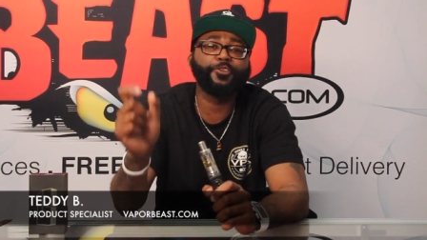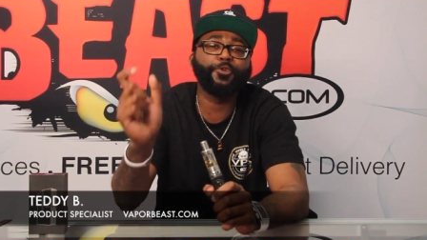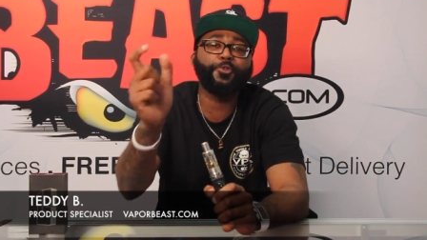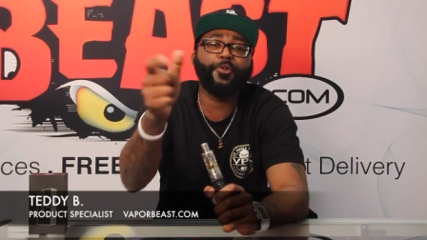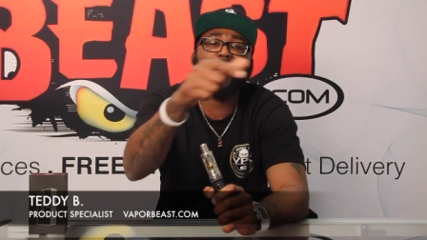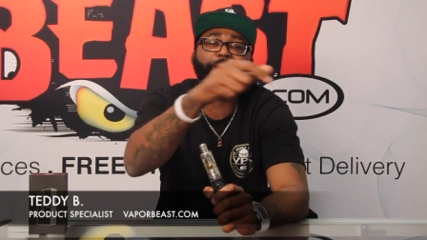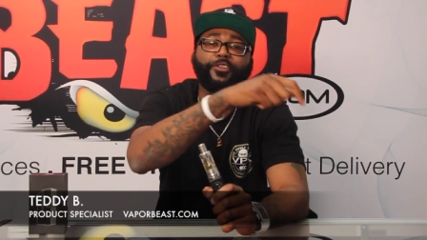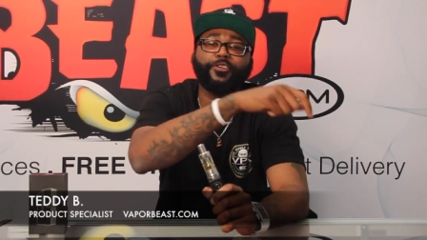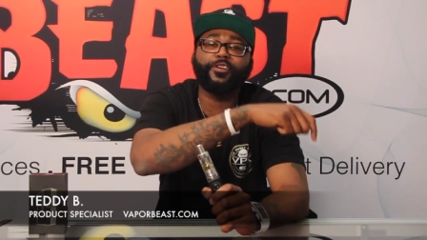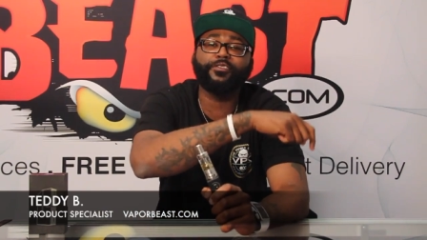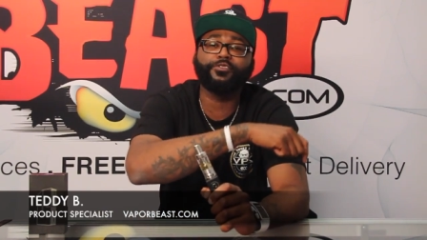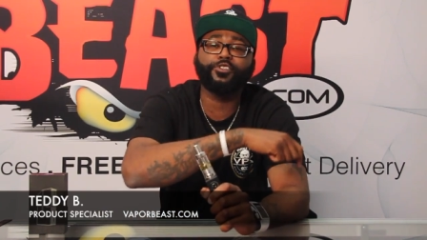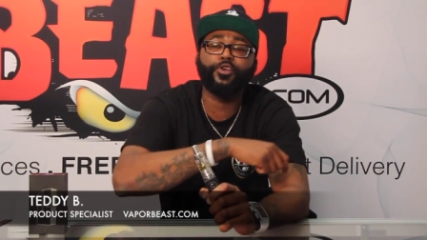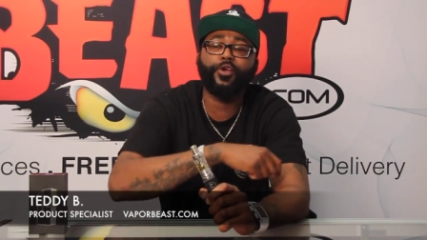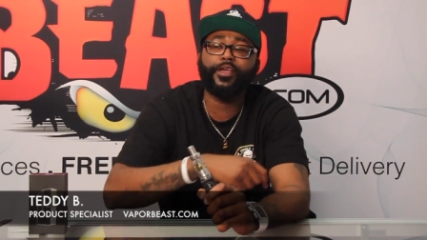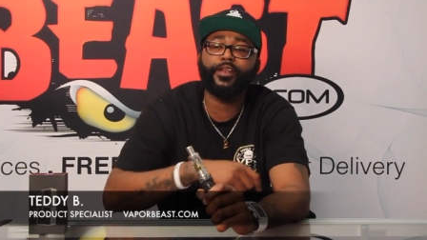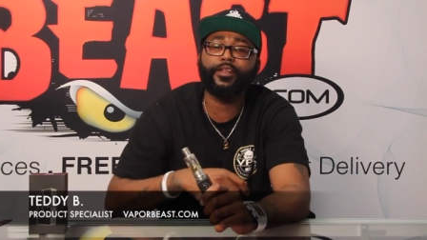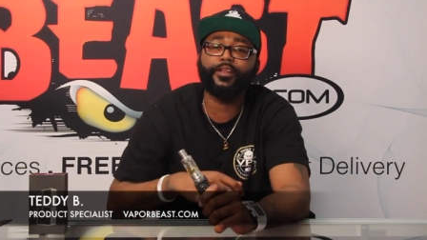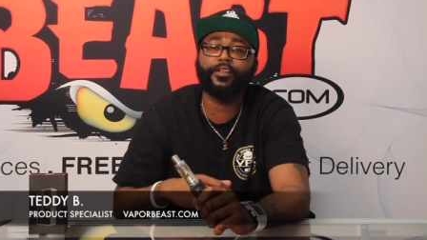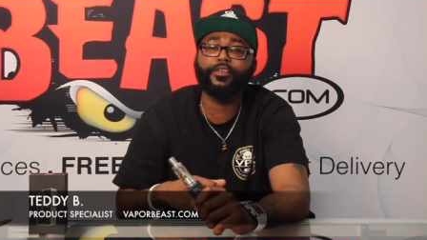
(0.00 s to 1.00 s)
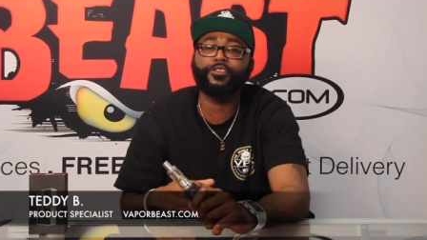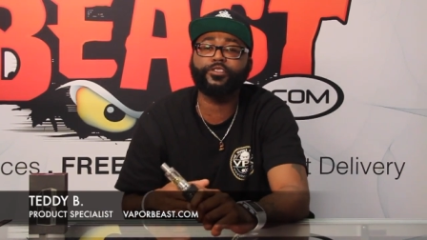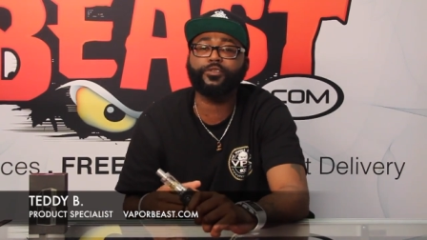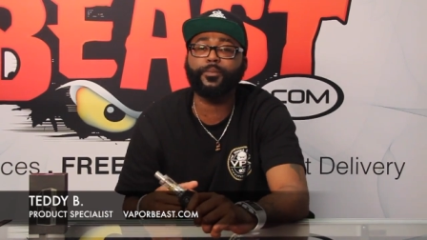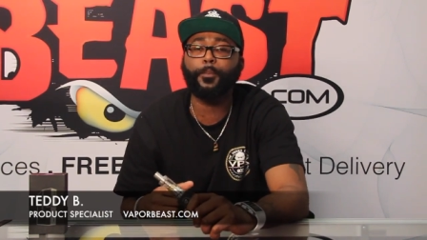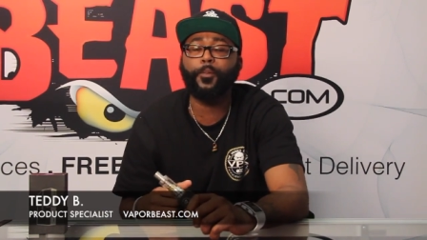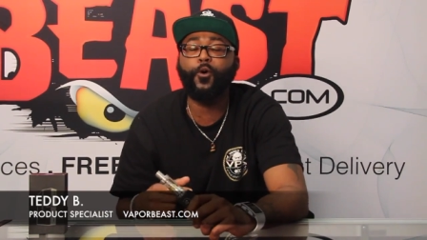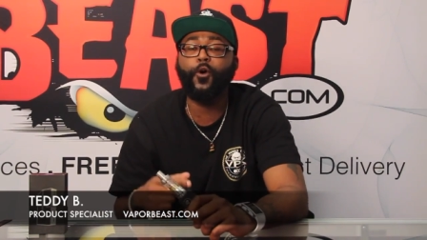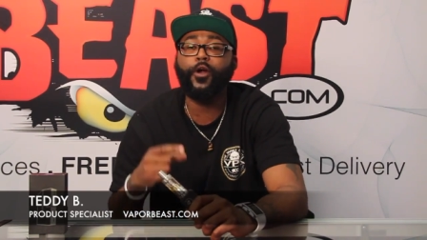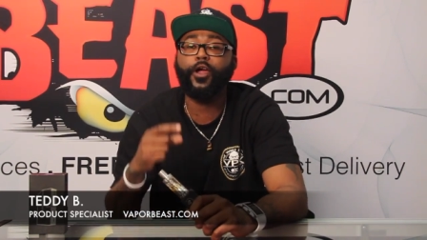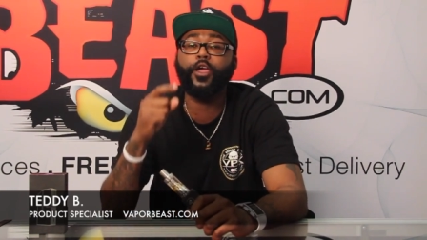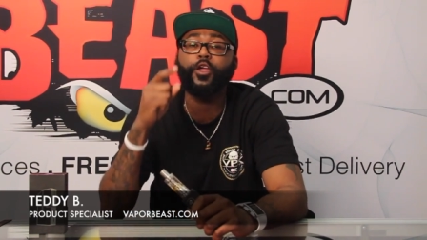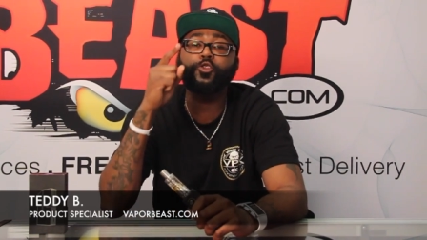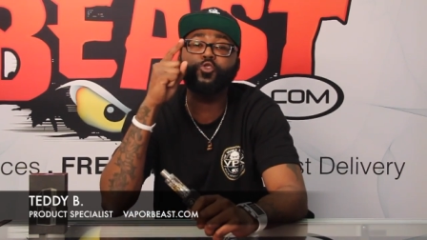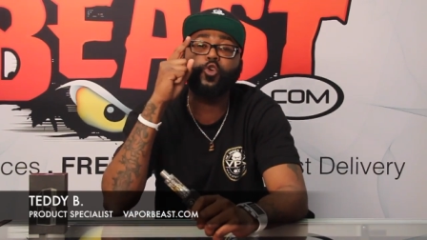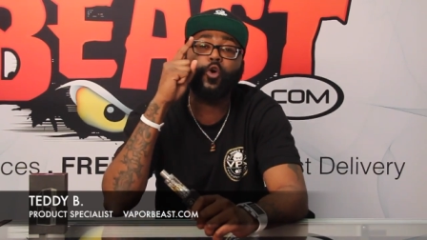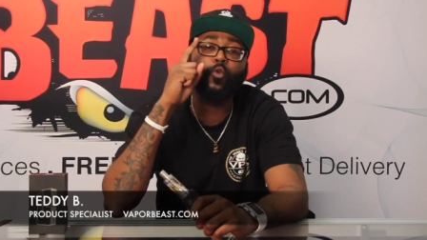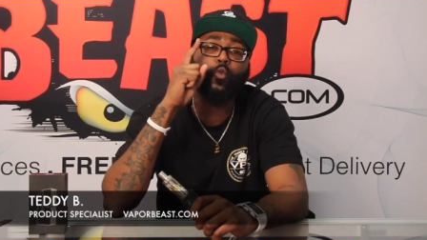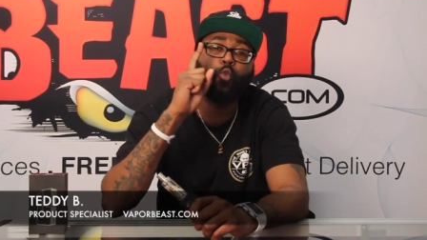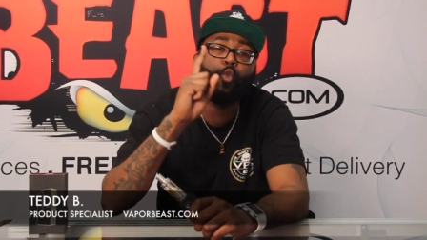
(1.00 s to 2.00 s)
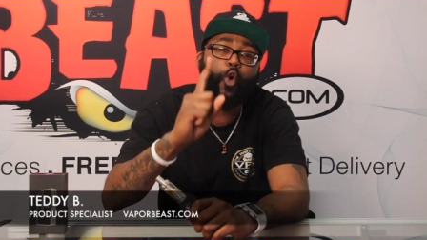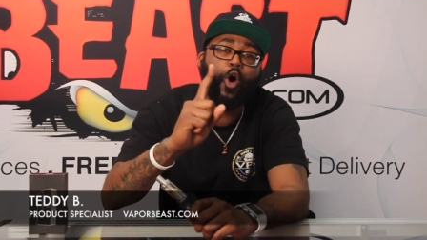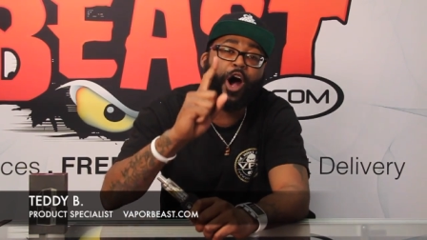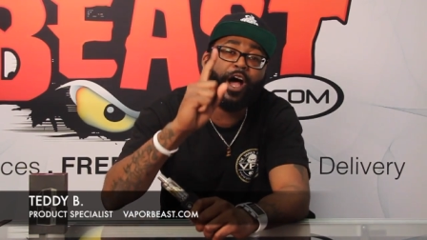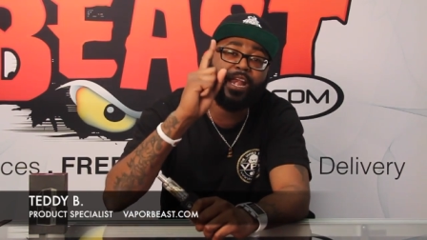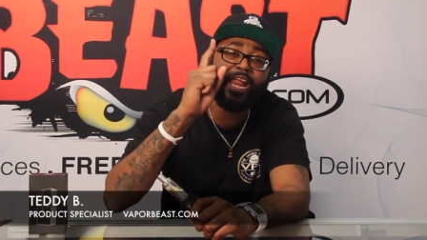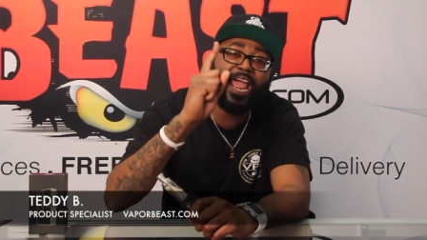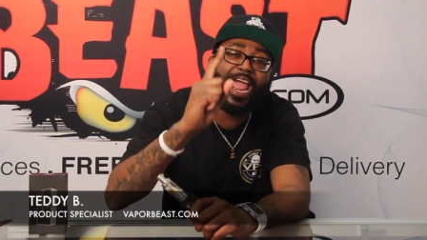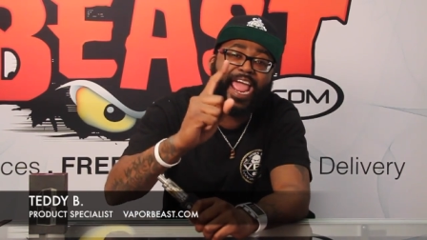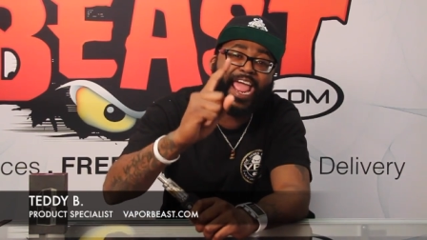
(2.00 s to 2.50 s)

Director of Training and Support, and your one